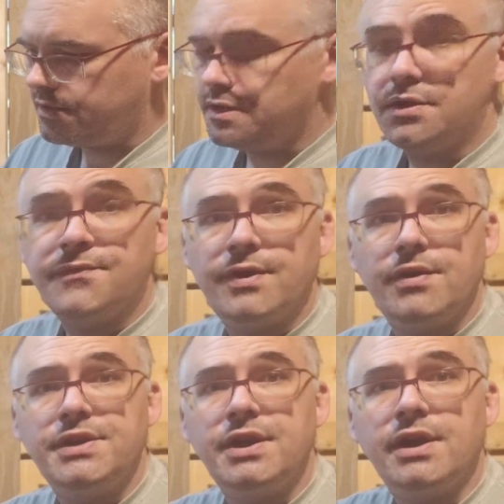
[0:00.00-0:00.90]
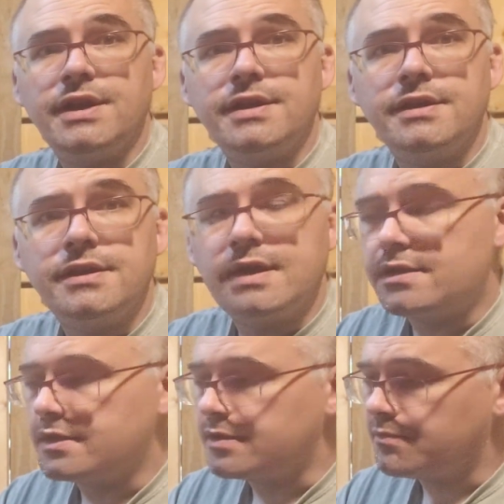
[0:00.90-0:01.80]
they're very tight, and you got
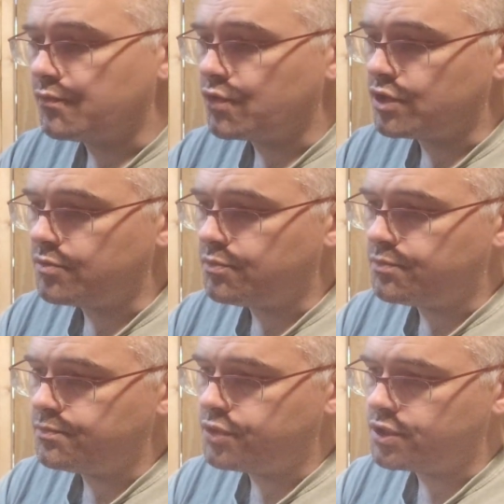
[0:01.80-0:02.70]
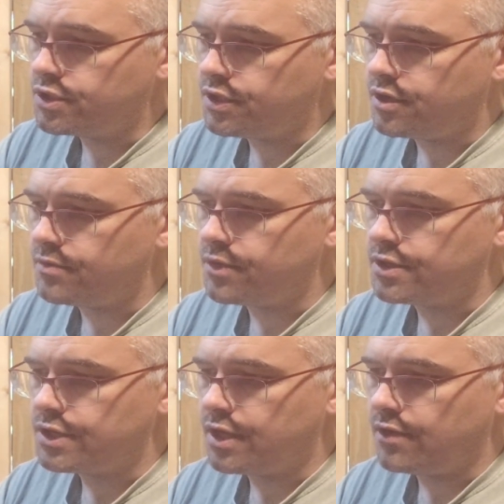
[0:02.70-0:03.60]
to like really push the
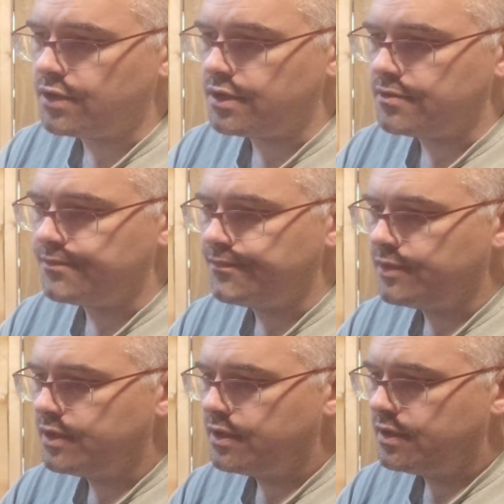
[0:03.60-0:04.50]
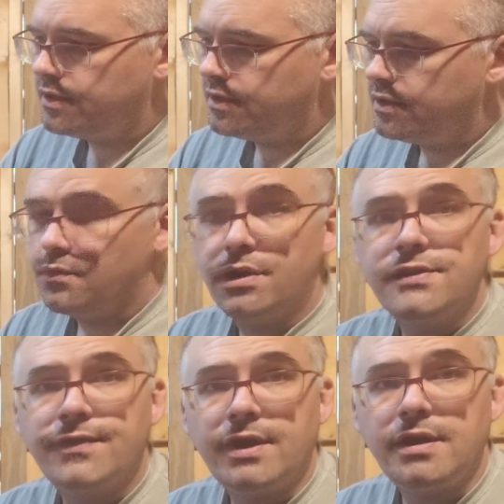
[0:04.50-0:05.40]
airbrush down in.
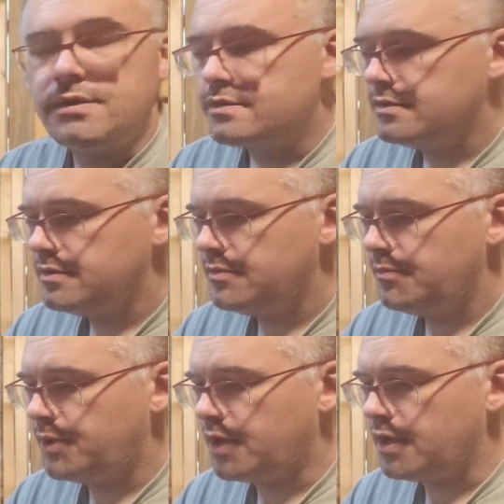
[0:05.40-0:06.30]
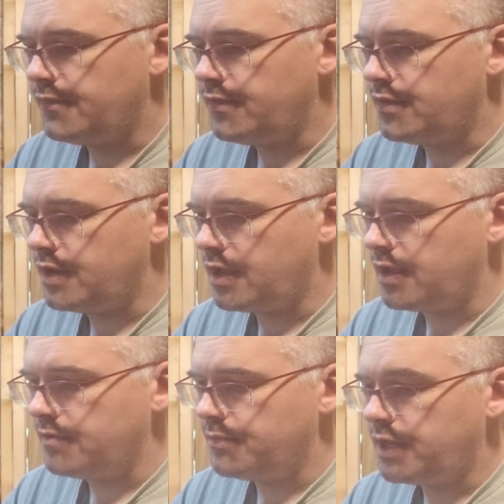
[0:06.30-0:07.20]
Works fine, but if you're
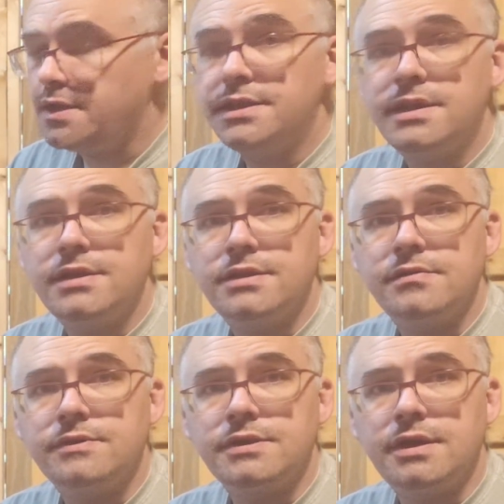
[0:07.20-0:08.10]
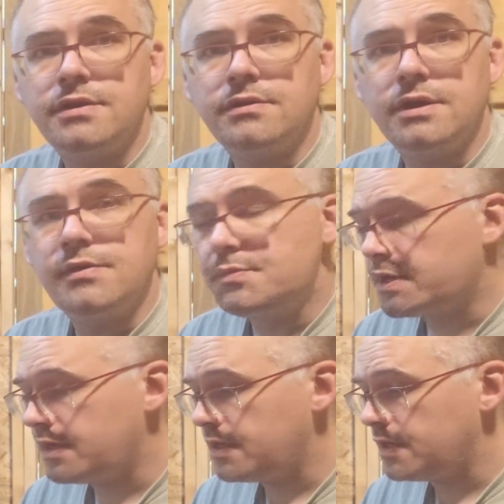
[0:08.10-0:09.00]
not paying attention, which I don't always
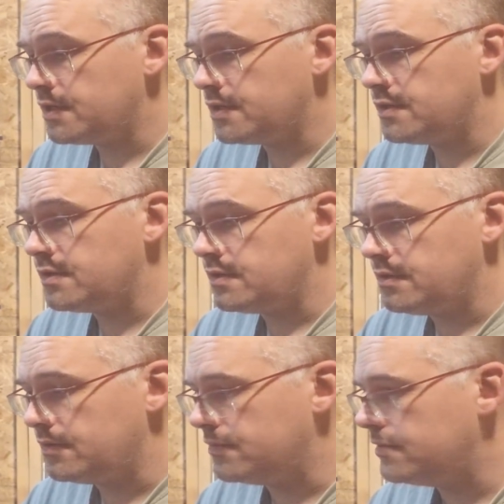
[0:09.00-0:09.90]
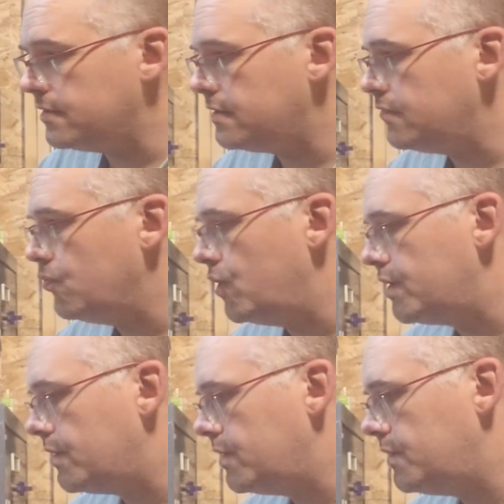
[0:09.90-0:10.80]
pay attention, you
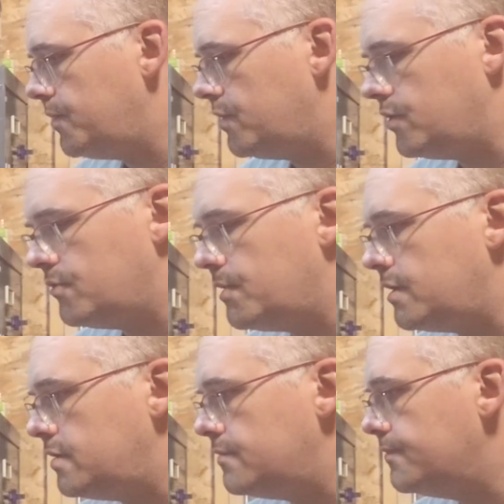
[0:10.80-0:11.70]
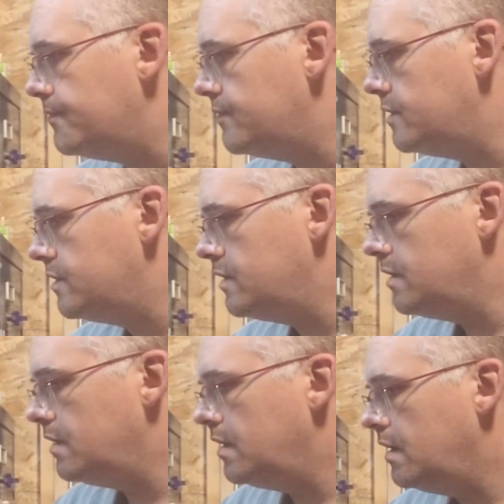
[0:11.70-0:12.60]
risk spilling your paint.
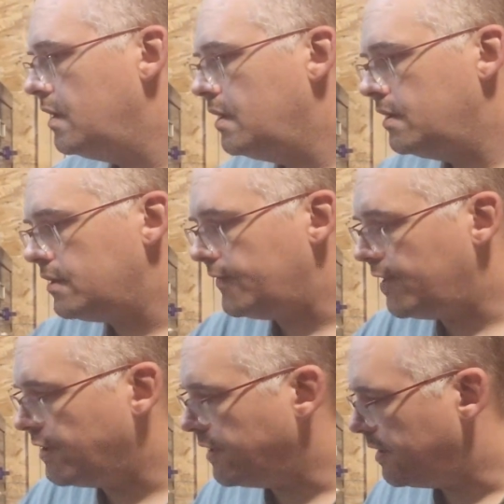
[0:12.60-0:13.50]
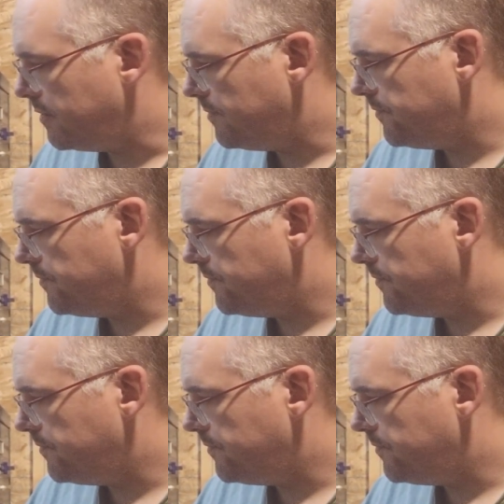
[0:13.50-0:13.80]
So I've done that.